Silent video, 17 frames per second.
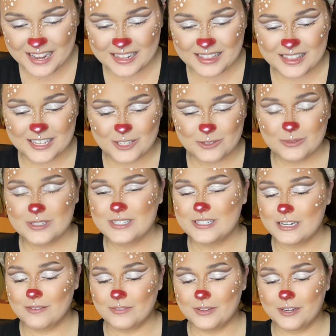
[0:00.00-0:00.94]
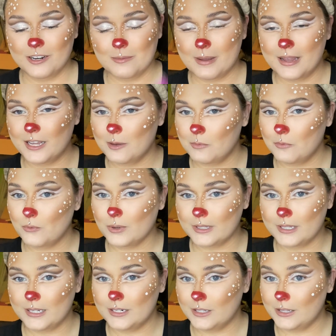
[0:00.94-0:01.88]
This one's definitely going to make it before
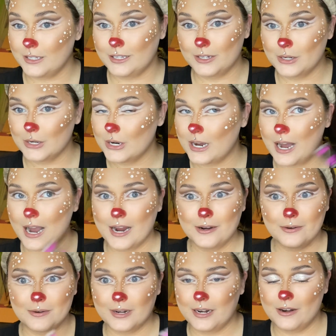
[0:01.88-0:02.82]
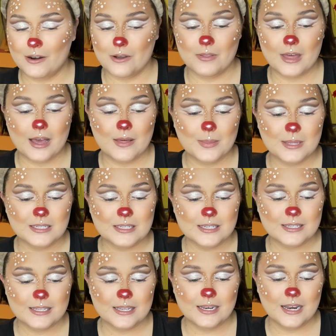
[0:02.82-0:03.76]
the end of the year. I already know that. This
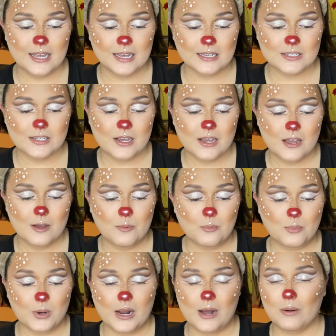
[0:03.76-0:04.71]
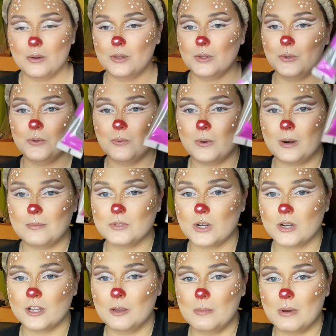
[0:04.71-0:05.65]
is the NYX Brow Glue, the one I'm
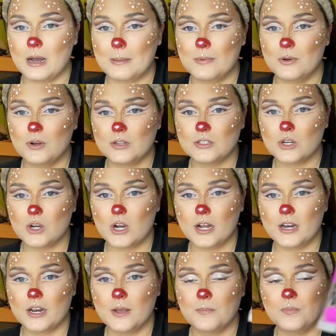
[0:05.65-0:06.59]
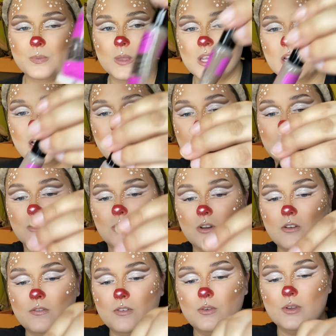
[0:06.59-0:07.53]
talking about. I'm hooked on. I don't know
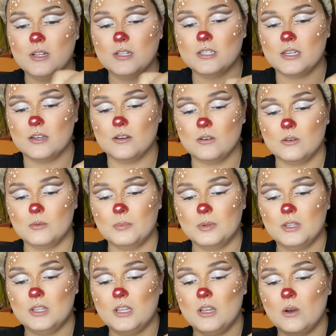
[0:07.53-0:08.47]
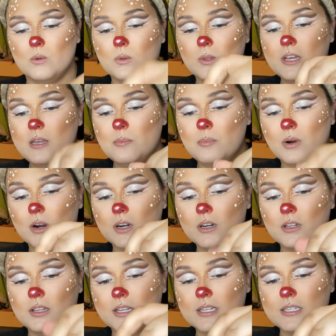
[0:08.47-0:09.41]
if you can tell, but the only part
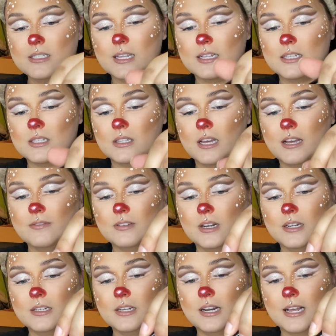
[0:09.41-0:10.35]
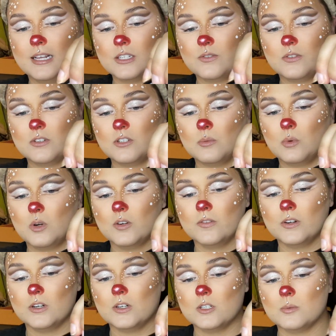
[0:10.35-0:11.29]
of this that's left, and I did ask for some more for
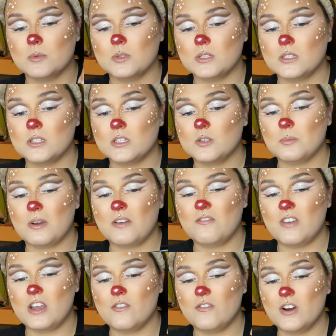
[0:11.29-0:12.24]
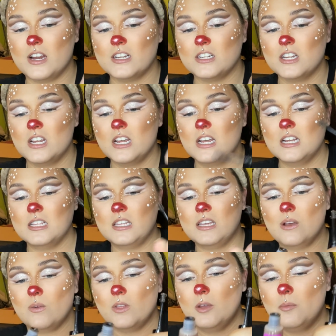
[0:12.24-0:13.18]
Christmas because it's my favorite. The
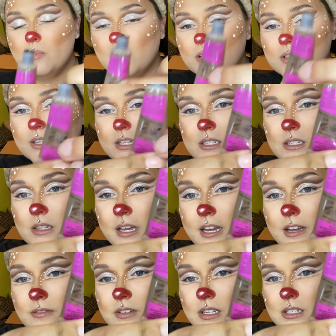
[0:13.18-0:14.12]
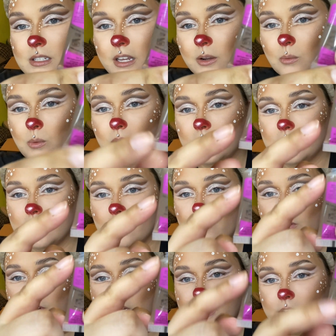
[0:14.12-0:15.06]
only part that's left is like what's
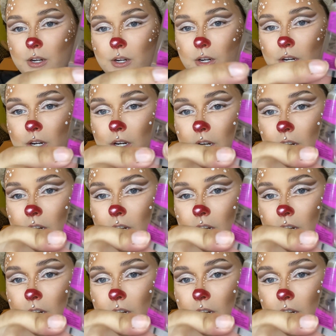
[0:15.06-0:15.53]
over here.